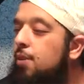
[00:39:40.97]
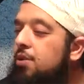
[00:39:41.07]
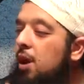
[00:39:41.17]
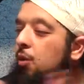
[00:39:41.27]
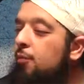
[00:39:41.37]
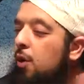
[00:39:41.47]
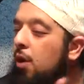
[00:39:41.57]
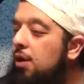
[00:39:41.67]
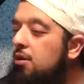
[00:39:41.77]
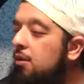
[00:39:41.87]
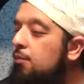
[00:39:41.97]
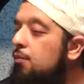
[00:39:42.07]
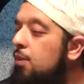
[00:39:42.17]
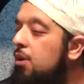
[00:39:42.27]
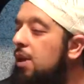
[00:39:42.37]
but they will be
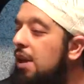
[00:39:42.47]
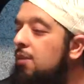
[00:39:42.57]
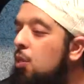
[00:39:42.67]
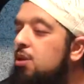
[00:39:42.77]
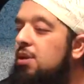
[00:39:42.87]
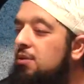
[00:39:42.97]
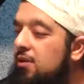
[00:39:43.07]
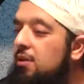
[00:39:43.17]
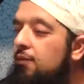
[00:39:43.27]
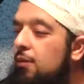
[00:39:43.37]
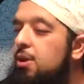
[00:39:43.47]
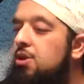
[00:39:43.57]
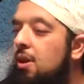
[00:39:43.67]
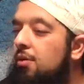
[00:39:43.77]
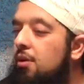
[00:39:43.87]
what? Getting more distant from
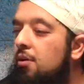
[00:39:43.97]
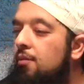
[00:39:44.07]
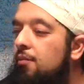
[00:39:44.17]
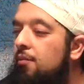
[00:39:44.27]
each other.